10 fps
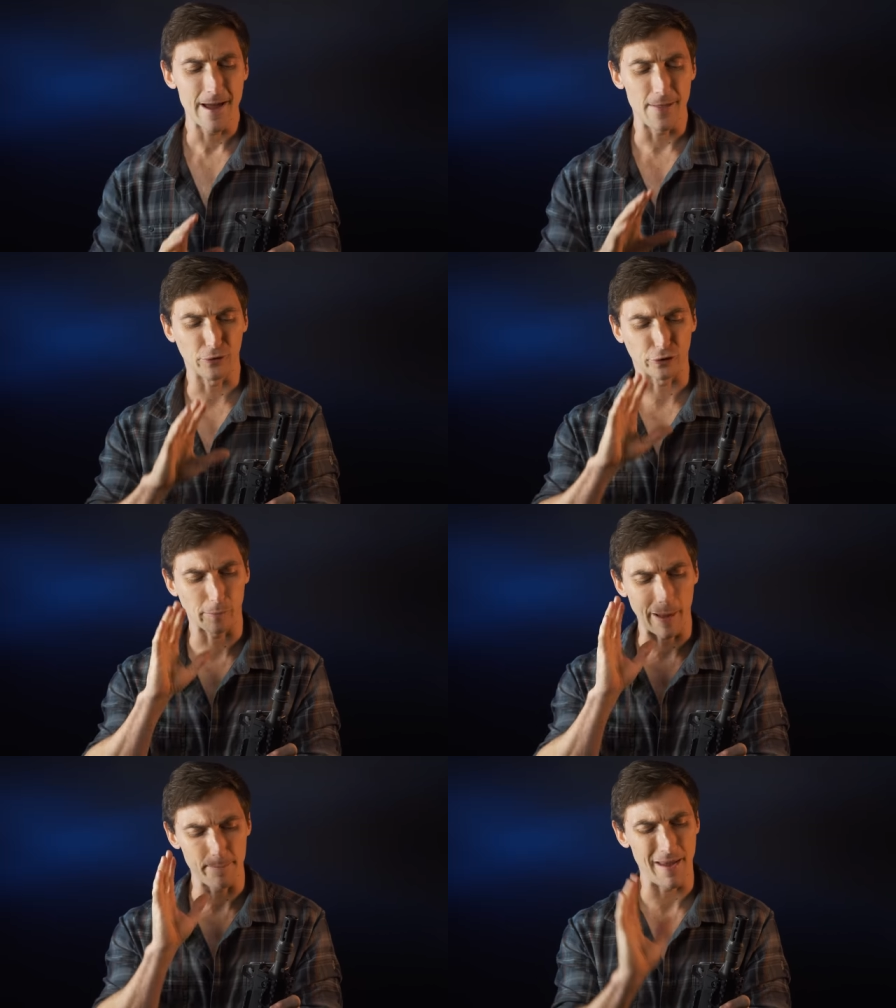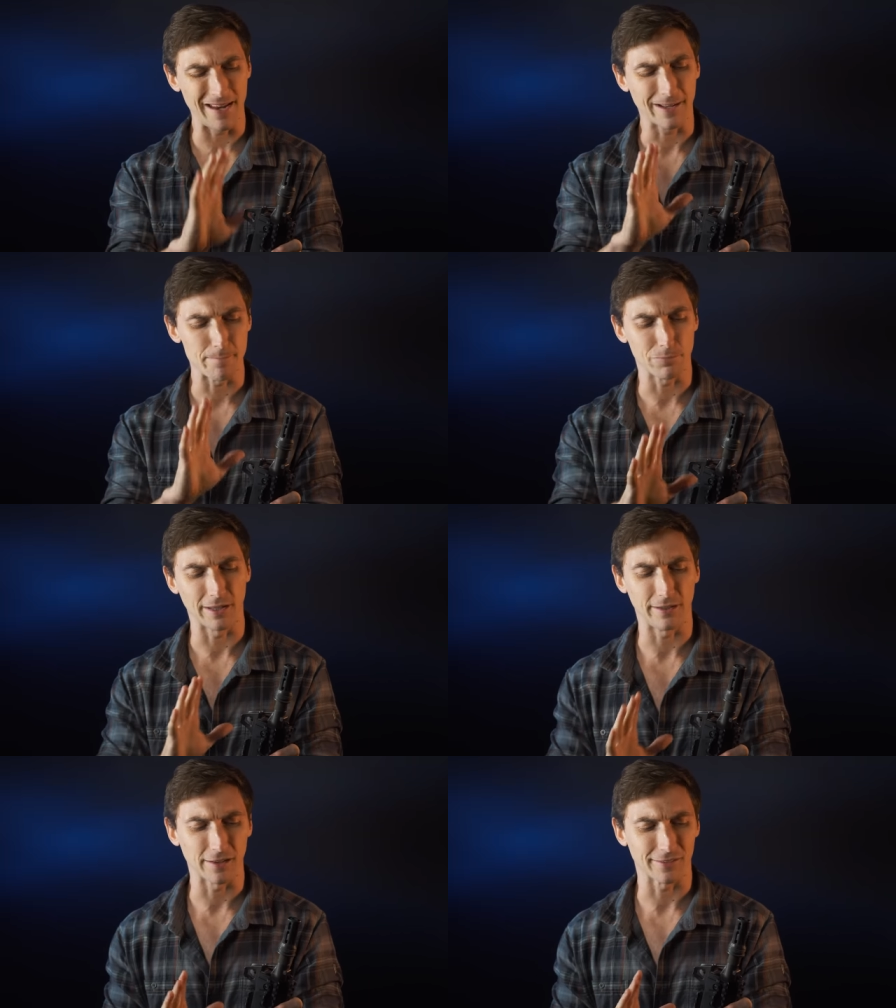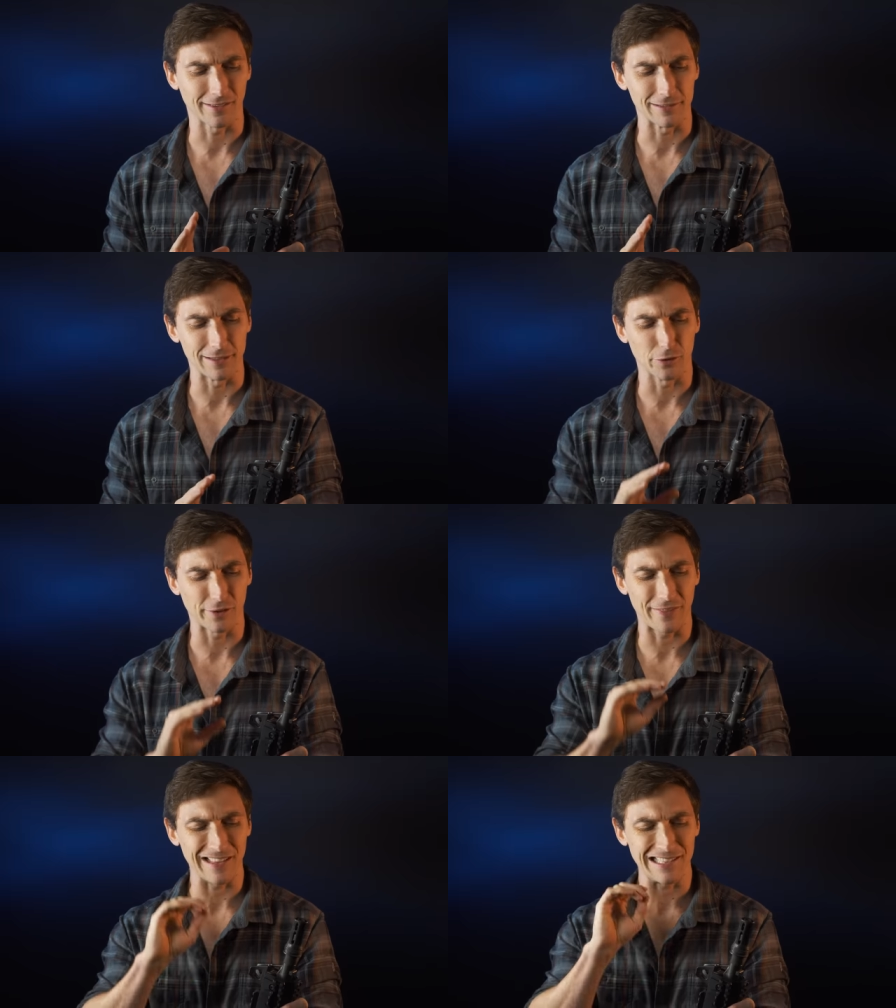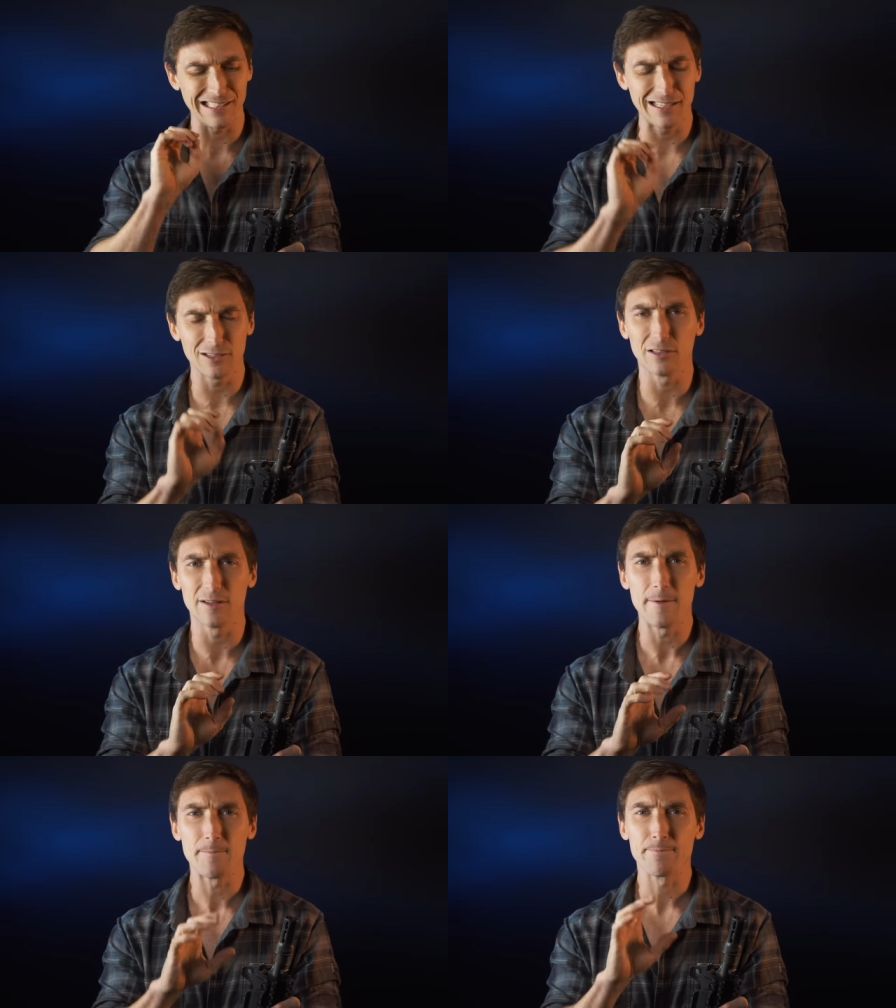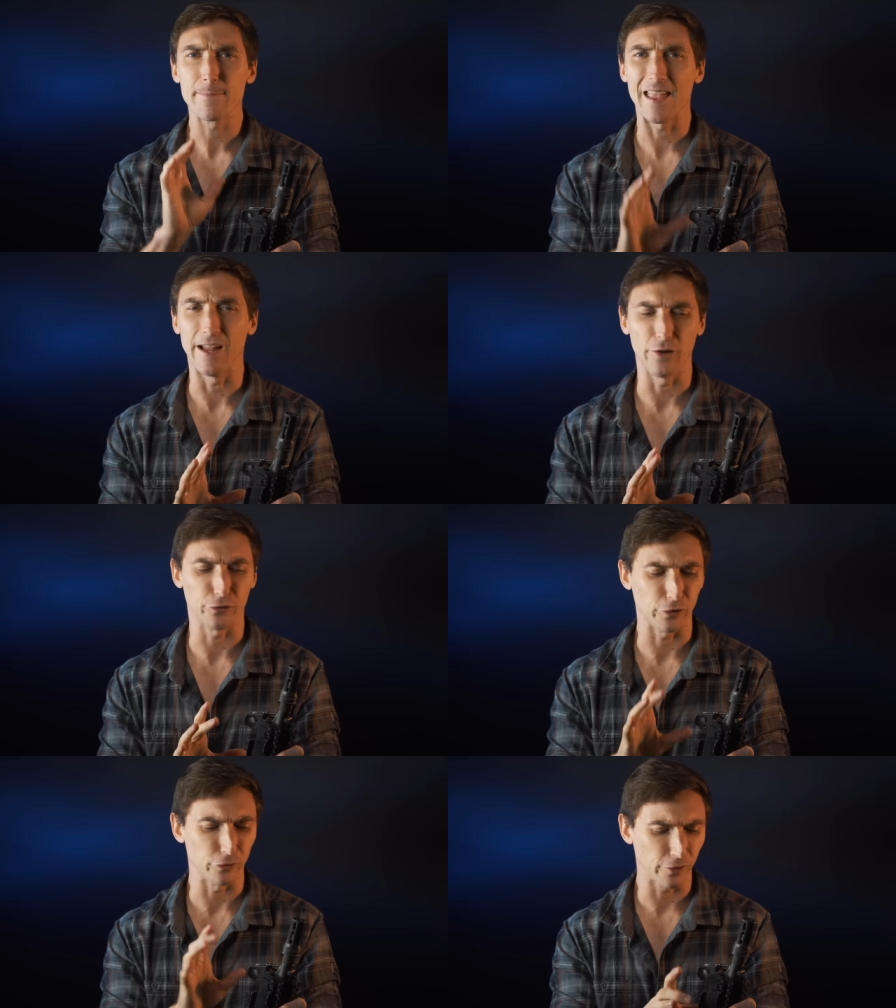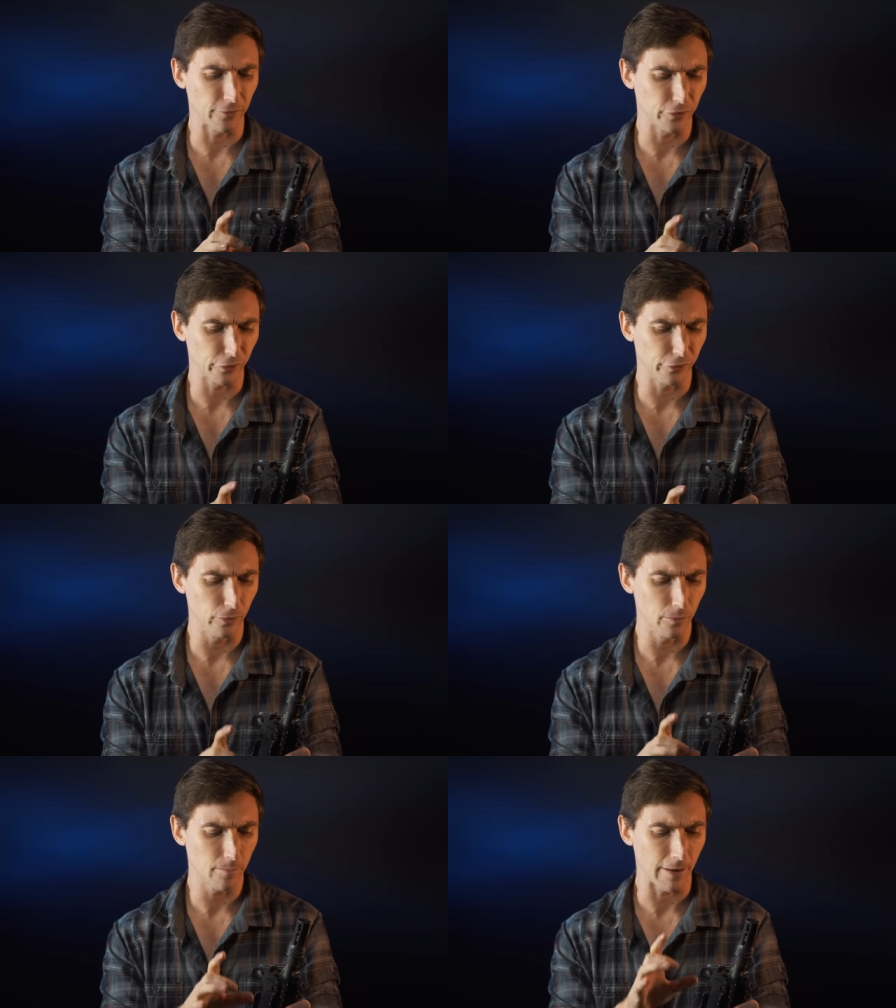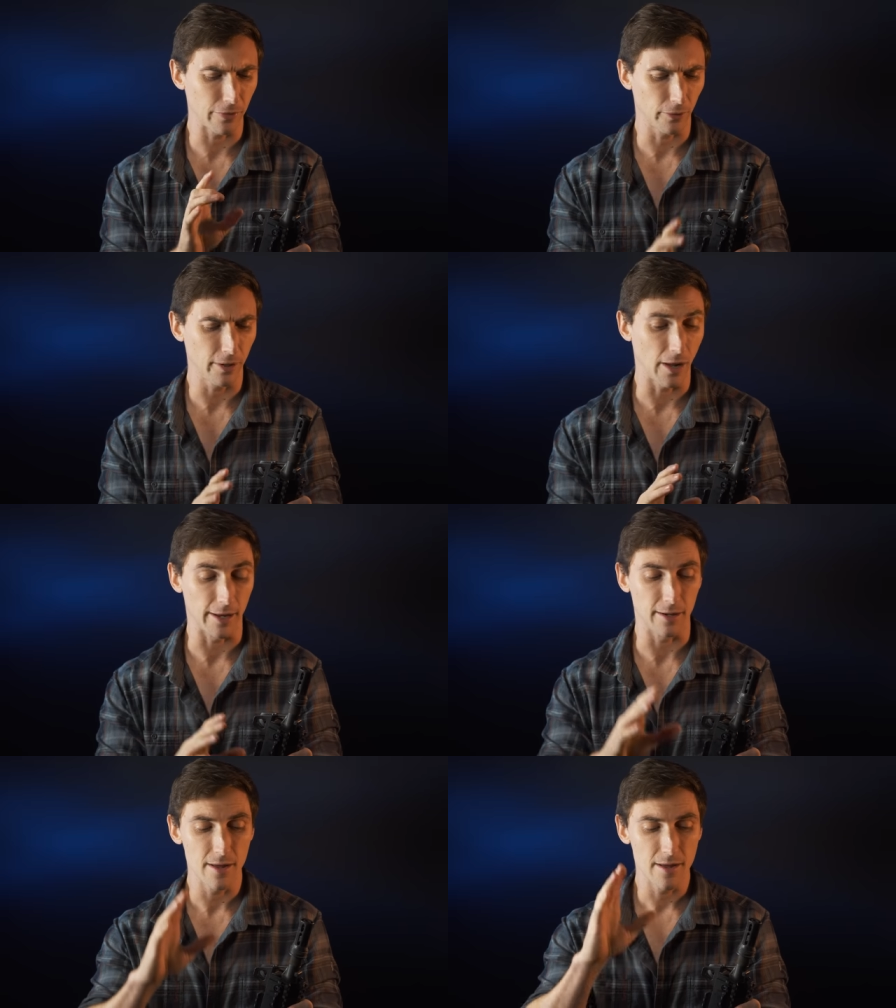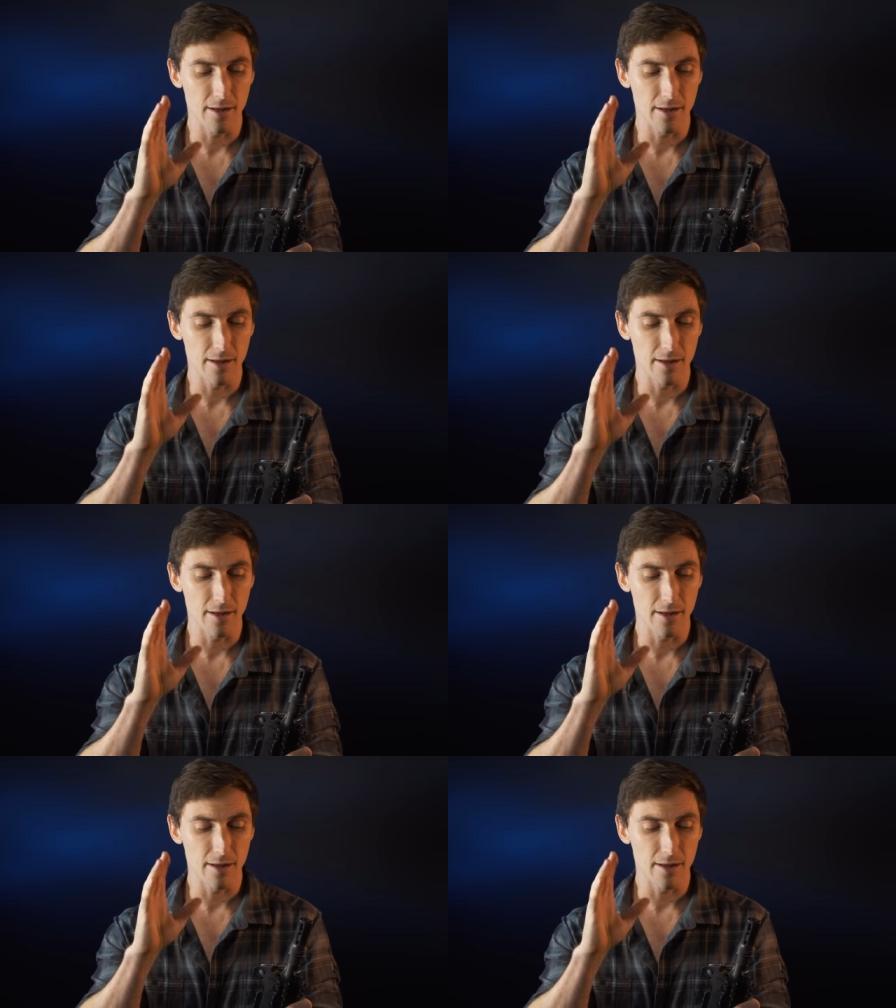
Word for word: And this is my main complaint against the Galil, is that the Galil Ace in 7.62x39,